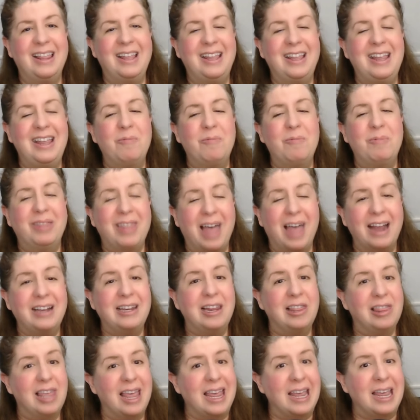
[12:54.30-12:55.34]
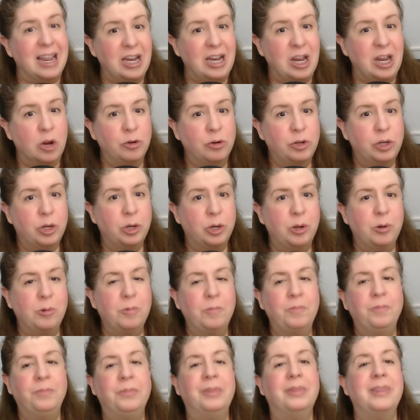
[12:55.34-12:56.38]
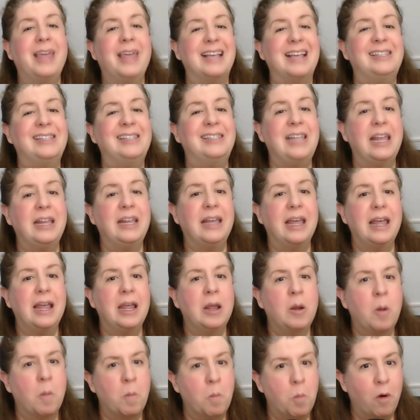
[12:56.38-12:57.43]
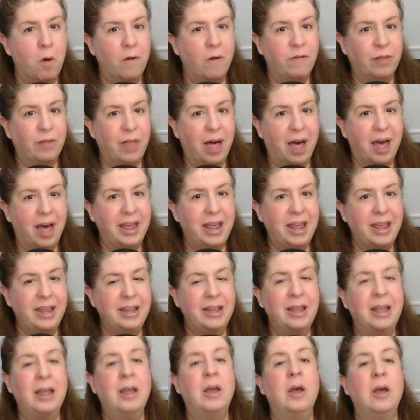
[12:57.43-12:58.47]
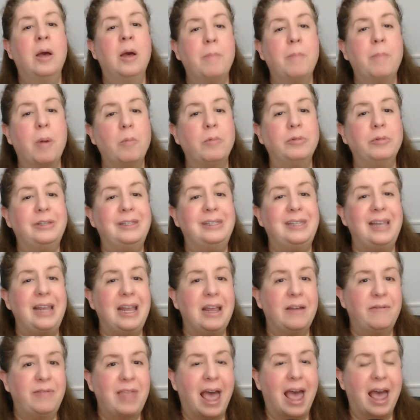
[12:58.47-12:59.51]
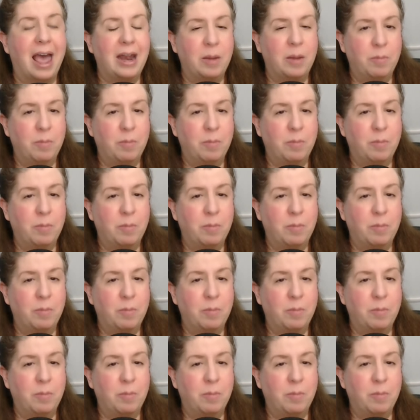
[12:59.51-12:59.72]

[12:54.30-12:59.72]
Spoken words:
you would like to think in year 2, less thinking, more flying, but we'll see if that